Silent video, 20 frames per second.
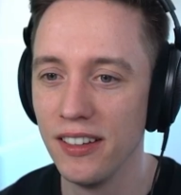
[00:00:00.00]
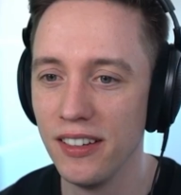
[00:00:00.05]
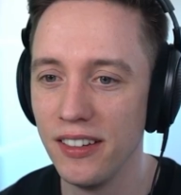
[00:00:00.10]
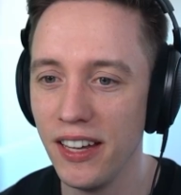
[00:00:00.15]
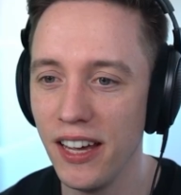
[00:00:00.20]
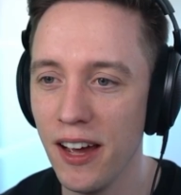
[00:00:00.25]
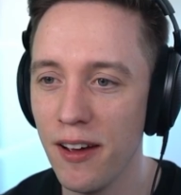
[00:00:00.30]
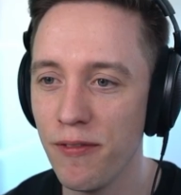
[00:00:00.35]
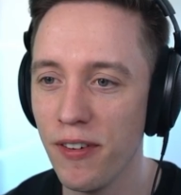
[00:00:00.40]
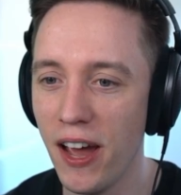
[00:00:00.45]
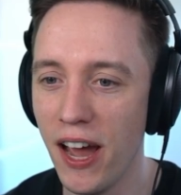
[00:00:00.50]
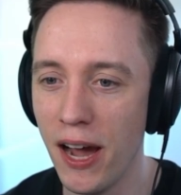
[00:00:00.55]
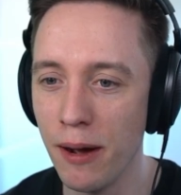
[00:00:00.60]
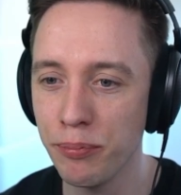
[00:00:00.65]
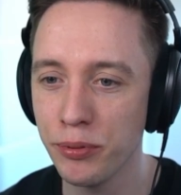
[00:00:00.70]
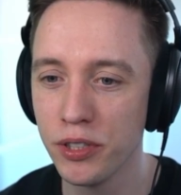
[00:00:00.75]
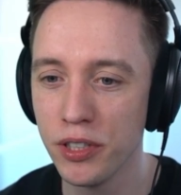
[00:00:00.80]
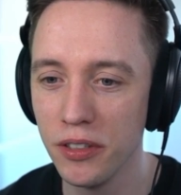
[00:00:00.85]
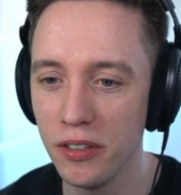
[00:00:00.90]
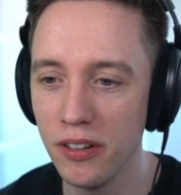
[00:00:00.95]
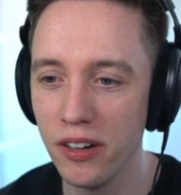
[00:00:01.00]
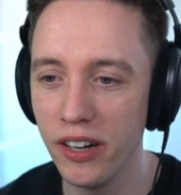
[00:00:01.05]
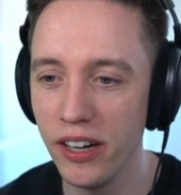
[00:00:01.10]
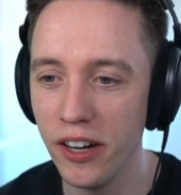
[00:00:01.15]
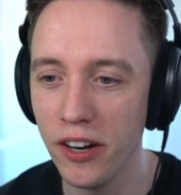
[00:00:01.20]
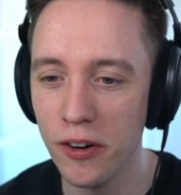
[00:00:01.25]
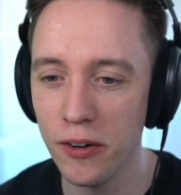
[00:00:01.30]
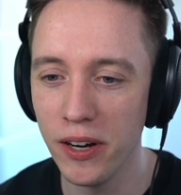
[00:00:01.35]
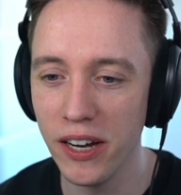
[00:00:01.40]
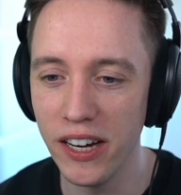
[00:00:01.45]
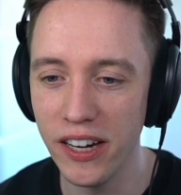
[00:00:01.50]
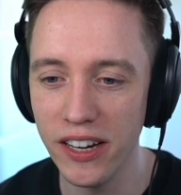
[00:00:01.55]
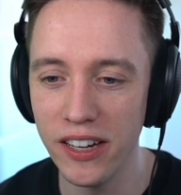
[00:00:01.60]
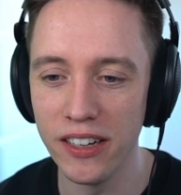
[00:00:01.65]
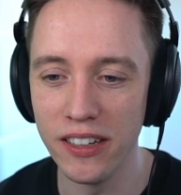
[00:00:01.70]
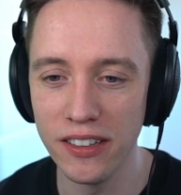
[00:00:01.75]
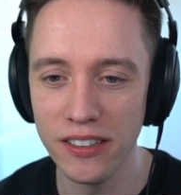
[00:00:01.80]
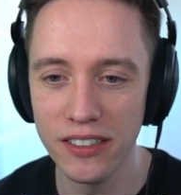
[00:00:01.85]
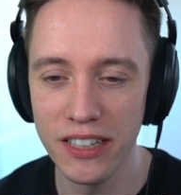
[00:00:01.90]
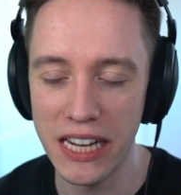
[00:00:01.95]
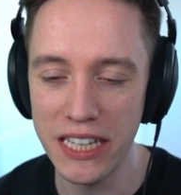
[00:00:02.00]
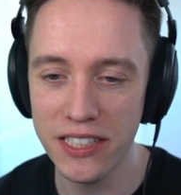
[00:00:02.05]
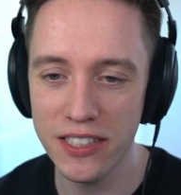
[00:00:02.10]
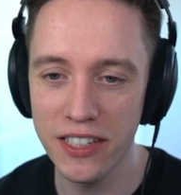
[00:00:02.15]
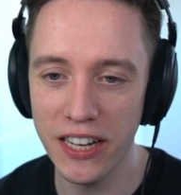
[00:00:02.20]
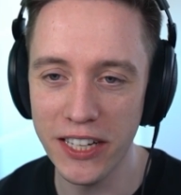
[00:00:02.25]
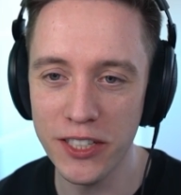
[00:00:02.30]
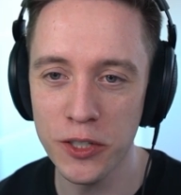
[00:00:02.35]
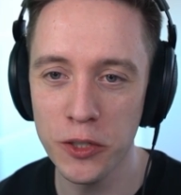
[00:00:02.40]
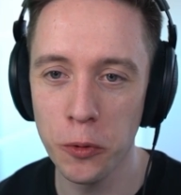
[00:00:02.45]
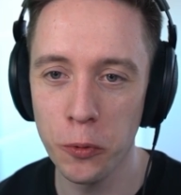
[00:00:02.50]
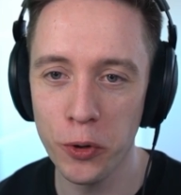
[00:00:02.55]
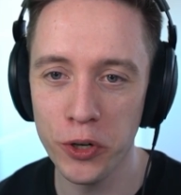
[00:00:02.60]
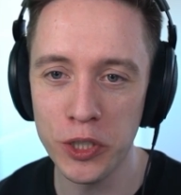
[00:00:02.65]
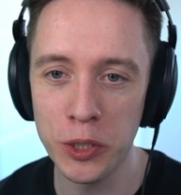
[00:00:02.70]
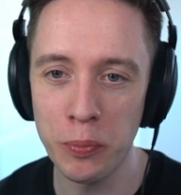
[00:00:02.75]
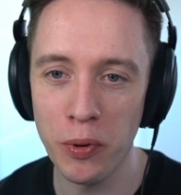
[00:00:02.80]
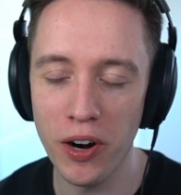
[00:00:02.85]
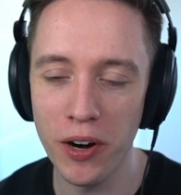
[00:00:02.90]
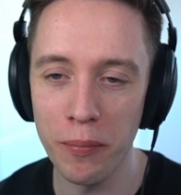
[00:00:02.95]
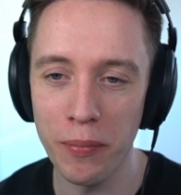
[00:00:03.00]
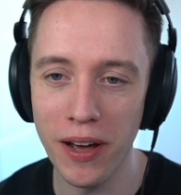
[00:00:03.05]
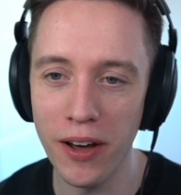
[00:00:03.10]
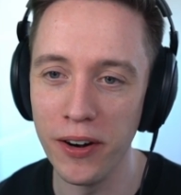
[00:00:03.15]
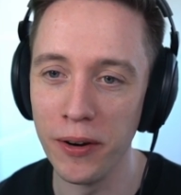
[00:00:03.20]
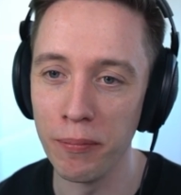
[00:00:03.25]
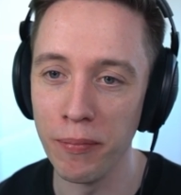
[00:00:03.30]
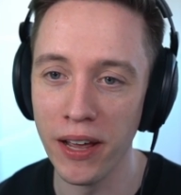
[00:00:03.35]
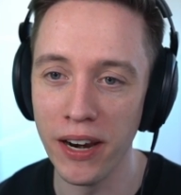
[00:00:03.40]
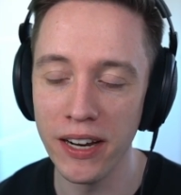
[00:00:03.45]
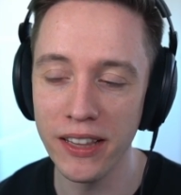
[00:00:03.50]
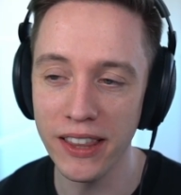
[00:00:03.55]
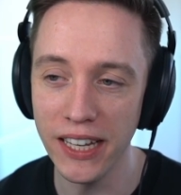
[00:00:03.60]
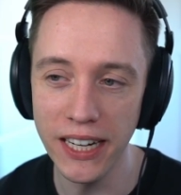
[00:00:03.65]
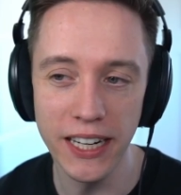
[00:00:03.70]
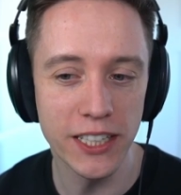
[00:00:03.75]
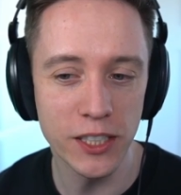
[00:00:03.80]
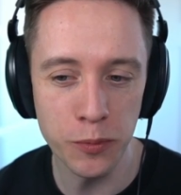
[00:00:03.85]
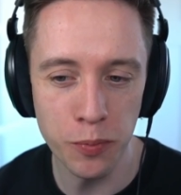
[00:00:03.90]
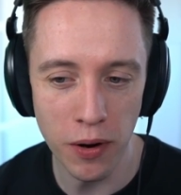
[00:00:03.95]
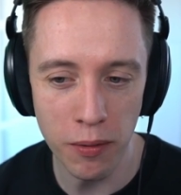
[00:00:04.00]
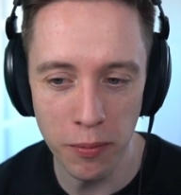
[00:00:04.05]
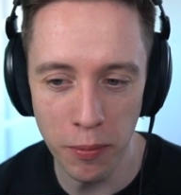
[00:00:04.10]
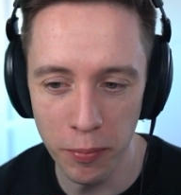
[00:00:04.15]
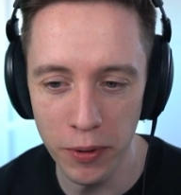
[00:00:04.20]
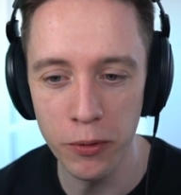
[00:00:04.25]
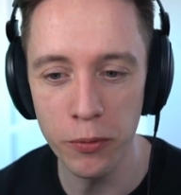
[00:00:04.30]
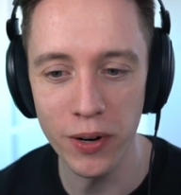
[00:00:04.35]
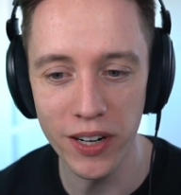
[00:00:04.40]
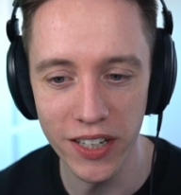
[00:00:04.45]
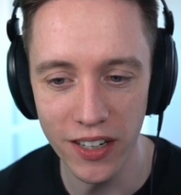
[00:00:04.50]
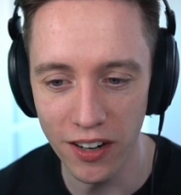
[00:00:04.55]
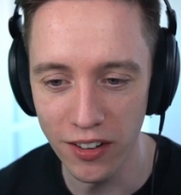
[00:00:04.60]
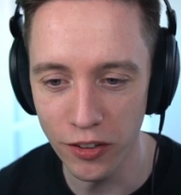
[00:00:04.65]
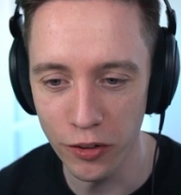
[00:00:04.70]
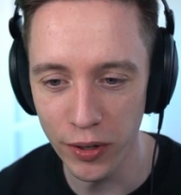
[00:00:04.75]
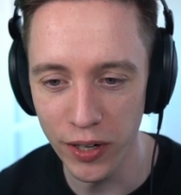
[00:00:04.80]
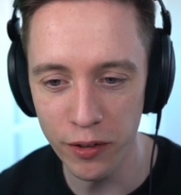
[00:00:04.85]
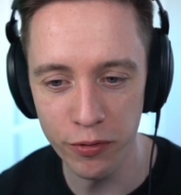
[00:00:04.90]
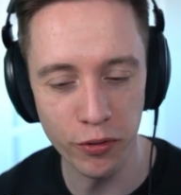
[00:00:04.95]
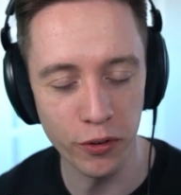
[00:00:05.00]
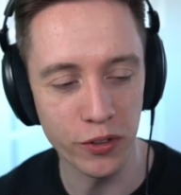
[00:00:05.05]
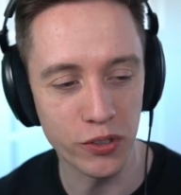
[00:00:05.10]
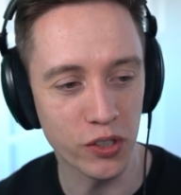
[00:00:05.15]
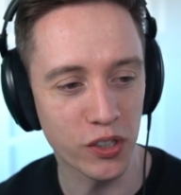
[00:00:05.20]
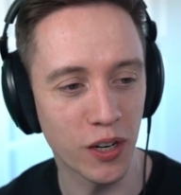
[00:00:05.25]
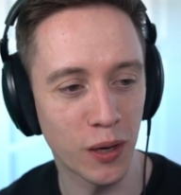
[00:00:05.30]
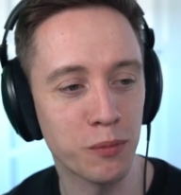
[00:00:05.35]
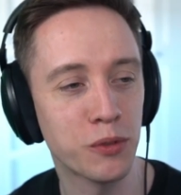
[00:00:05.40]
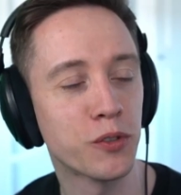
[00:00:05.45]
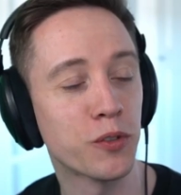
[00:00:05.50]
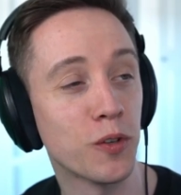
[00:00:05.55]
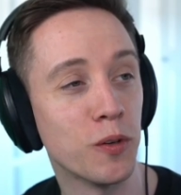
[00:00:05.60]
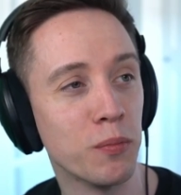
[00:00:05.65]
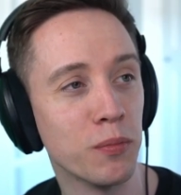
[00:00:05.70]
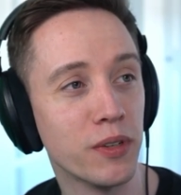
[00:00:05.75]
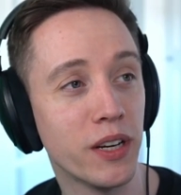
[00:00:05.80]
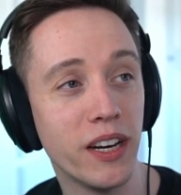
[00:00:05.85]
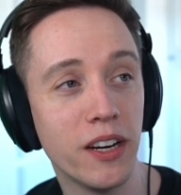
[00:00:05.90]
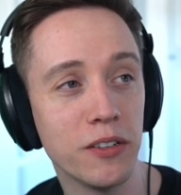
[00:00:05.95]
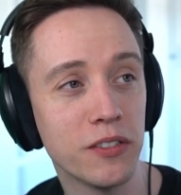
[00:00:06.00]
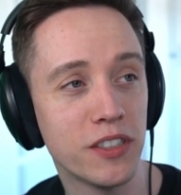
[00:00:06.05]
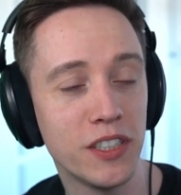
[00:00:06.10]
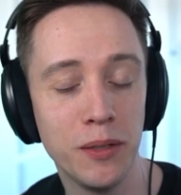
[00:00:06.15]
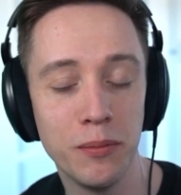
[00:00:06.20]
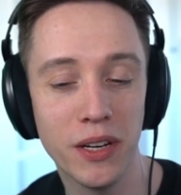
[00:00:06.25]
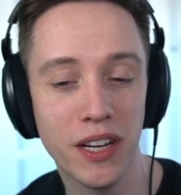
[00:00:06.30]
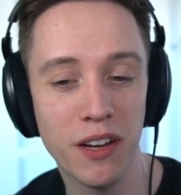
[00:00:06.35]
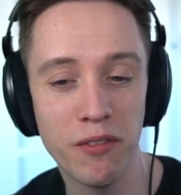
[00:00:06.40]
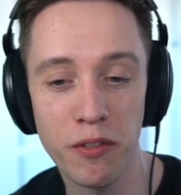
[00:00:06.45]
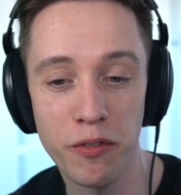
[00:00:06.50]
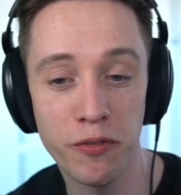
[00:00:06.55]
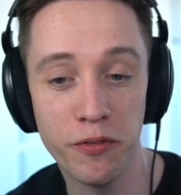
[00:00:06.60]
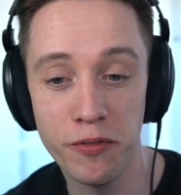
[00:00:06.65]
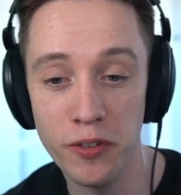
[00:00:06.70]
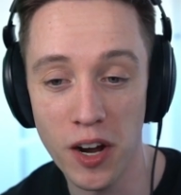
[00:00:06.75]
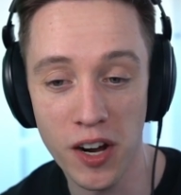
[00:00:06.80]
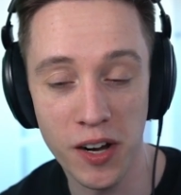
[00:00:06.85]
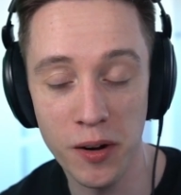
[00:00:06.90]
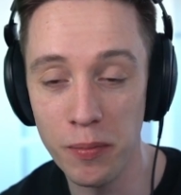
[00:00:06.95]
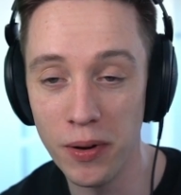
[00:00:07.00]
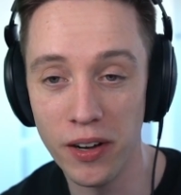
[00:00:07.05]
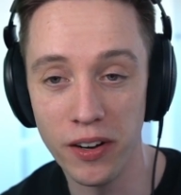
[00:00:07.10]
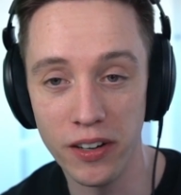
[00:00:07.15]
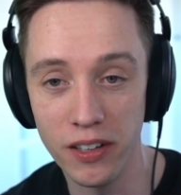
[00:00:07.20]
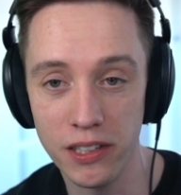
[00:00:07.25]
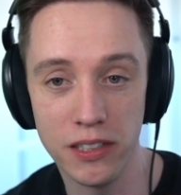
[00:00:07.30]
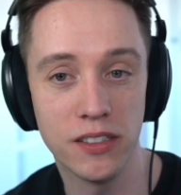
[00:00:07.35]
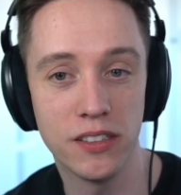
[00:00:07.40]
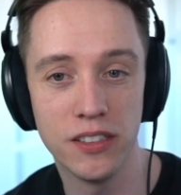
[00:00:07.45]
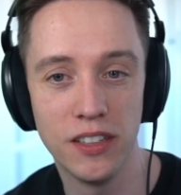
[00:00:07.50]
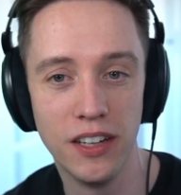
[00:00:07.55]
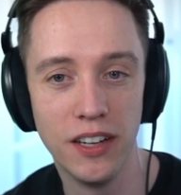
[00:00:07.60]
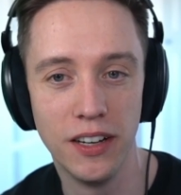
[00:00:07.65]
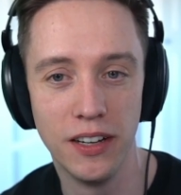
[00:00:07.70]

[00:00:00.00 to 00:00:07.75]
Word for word: They have absolutely no idea. That's that's the worst part about it, man. I think that's probably where the ungratefulness comes from. They don't seem to give a fuck about us.